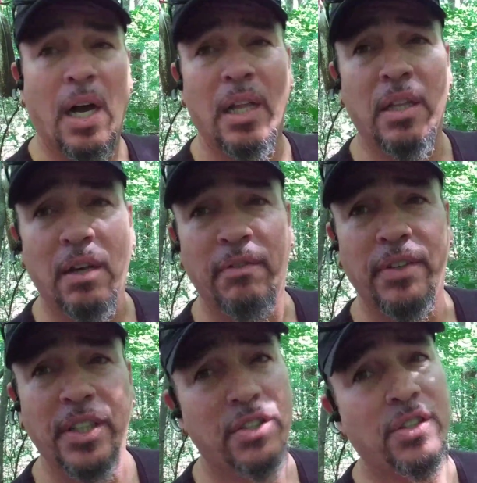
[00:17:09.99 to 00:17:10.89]
I love
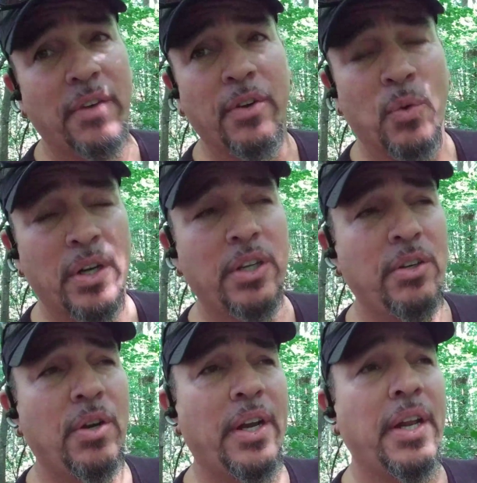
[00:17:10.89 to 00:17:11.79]
each and every one of
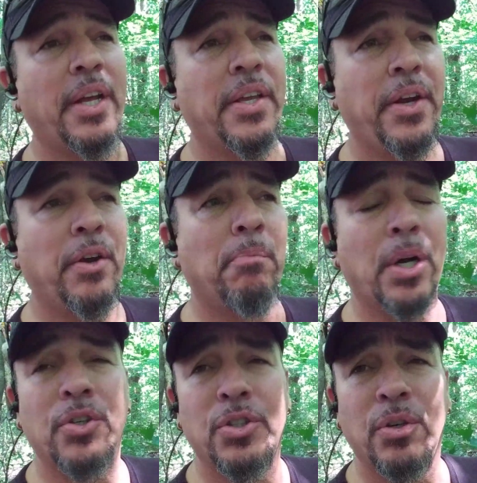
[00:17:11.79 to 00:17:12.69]
you, and I care
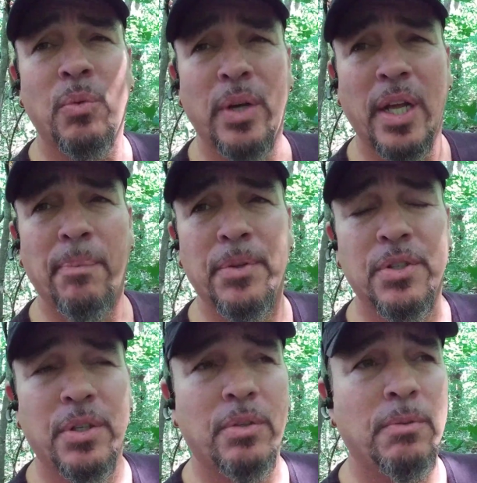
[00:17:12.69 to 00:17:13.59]
about you and what
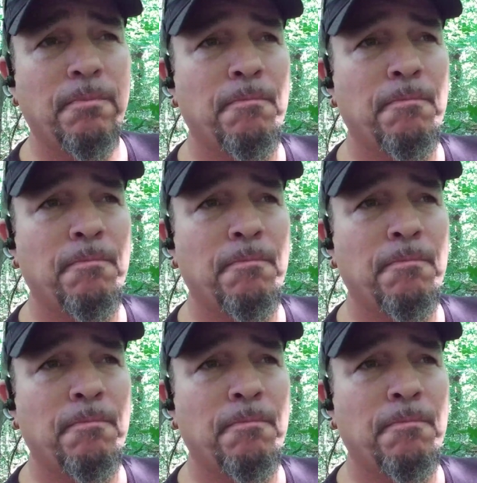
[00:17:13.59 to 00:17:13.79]
happens to you.